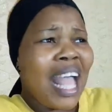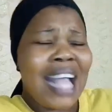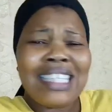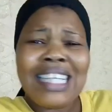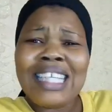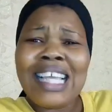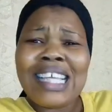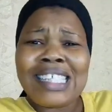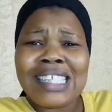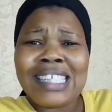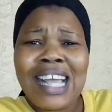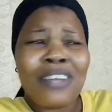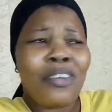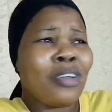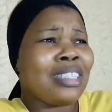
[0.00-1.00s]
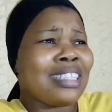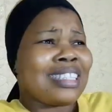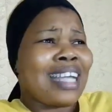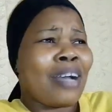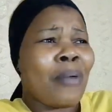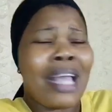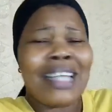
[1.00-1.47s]
And then yesterday, I don't
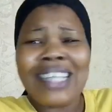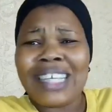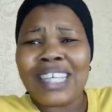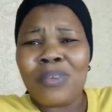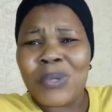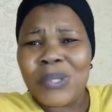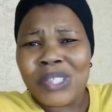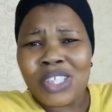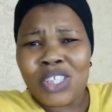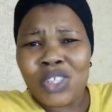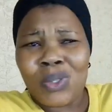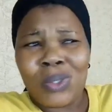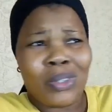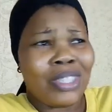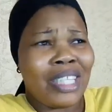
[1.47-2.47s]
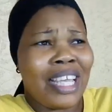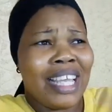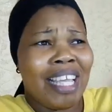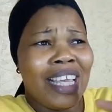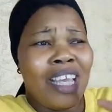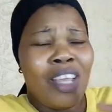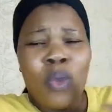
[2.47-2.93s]
understand why Nengi was sitting on
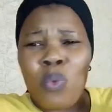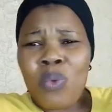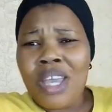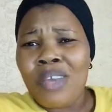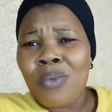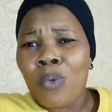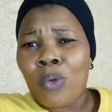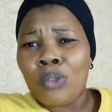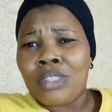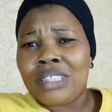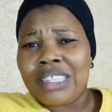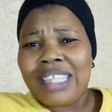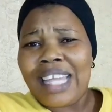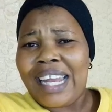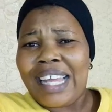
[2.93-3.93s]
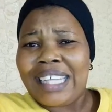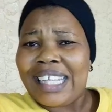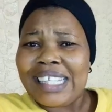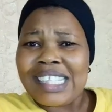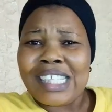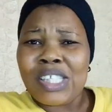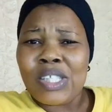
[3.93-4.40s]
wearing one thing that
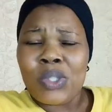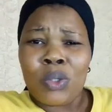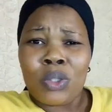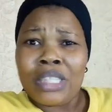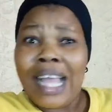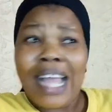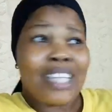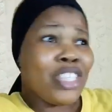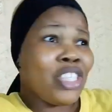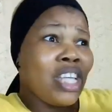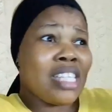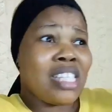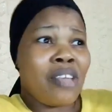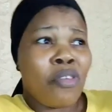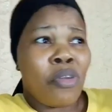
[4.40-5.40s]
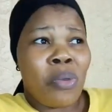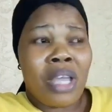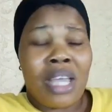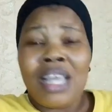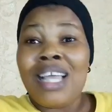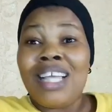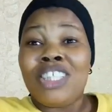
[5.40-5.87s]
and sitting on, there are chairs everywhere.
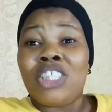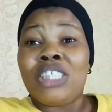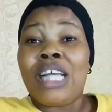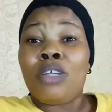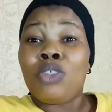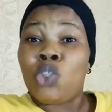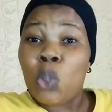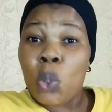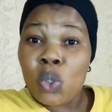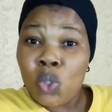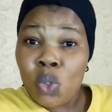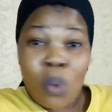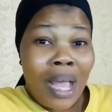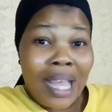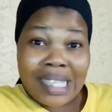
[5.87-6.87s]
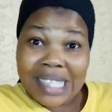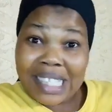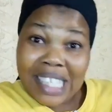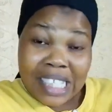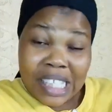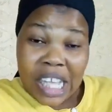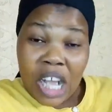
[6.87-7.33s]
She now chose to go and
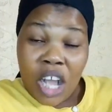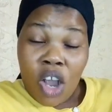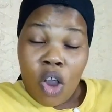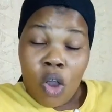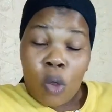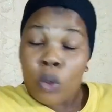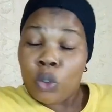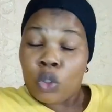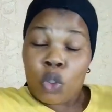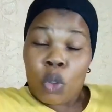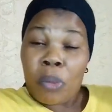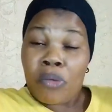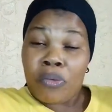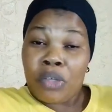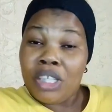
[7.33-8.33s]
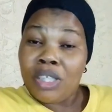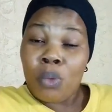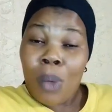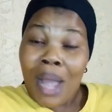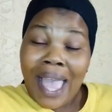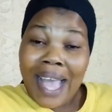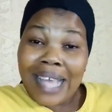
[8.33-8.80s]
sit on top of
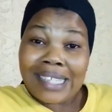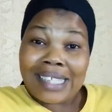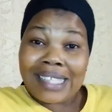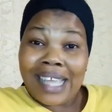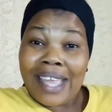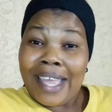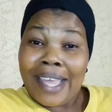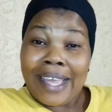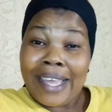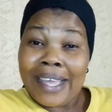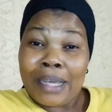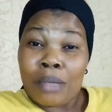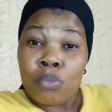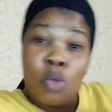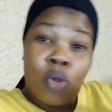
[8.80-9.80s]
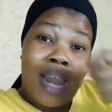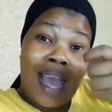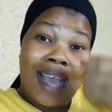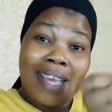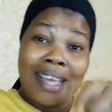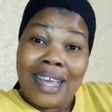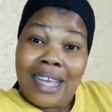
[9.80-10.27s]
Kiddwaya's gula,
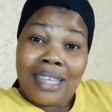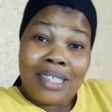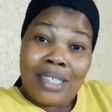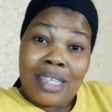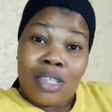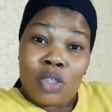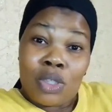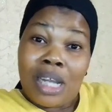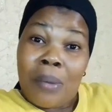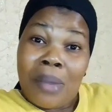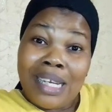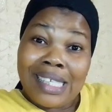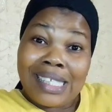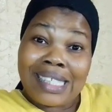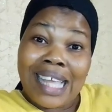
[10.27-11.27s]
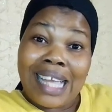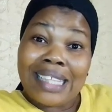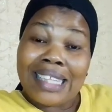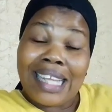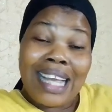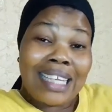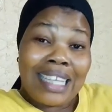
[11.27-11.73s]
so that when he
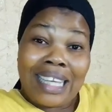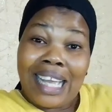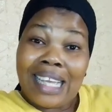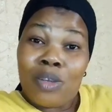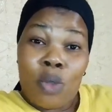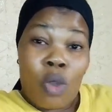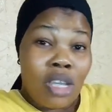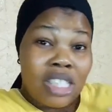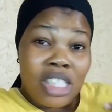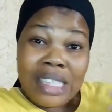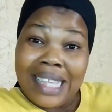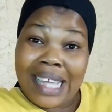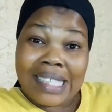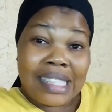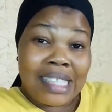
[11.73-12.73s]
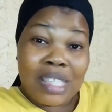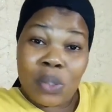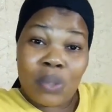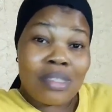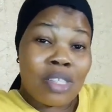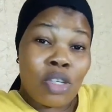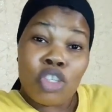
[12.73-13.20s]
stand now, or is she testing
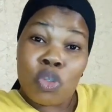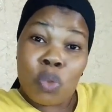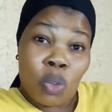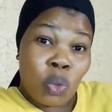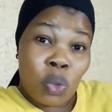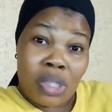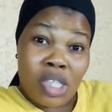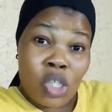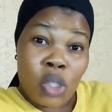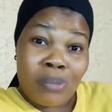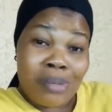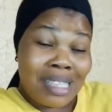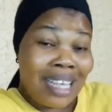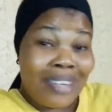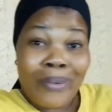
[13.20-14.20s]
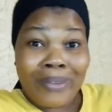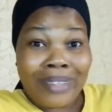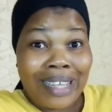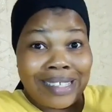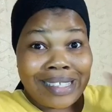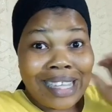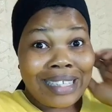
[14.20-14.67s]
something, or she want to see something? I don't
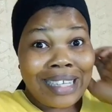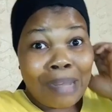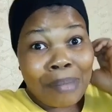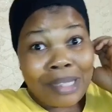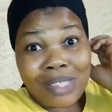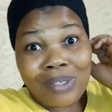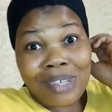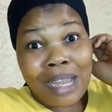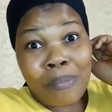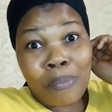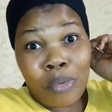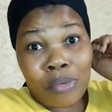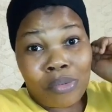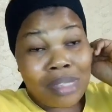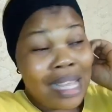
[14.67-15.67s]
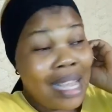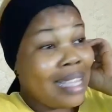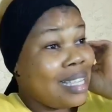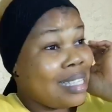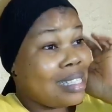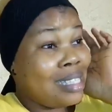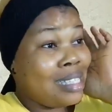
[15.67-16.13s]
understand that particular moves that
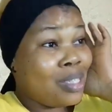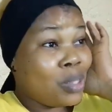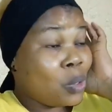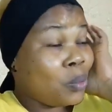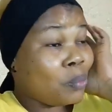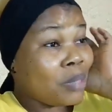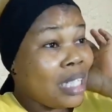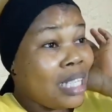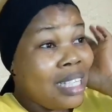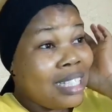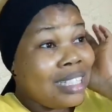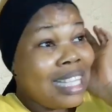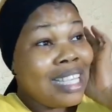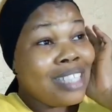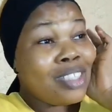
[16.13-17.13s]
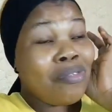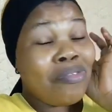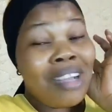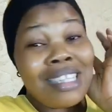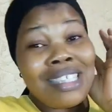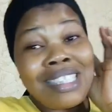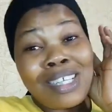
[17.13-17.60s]
yesterday. So that's, in
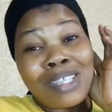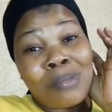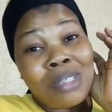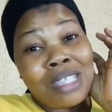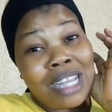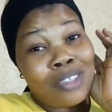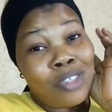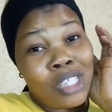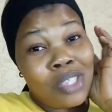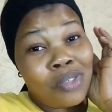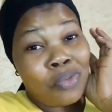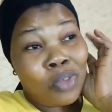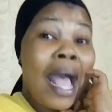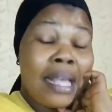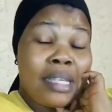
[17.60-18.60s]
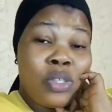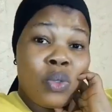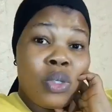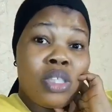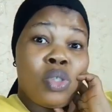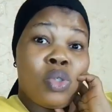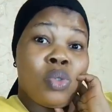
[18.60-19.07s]
fact, this house made that just fun.
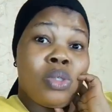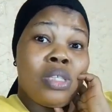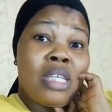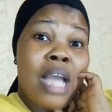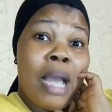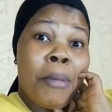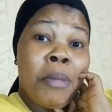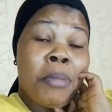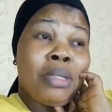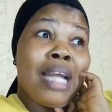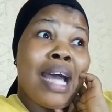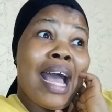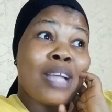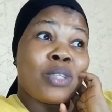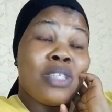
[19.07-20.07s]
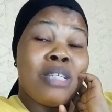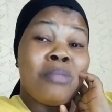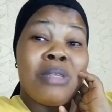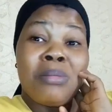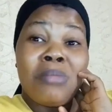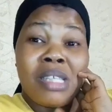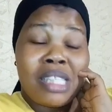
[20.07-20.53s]
Straight to the amebo that actually
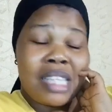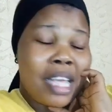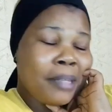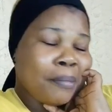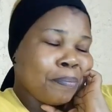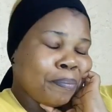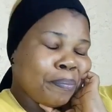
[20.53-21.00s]
made me said,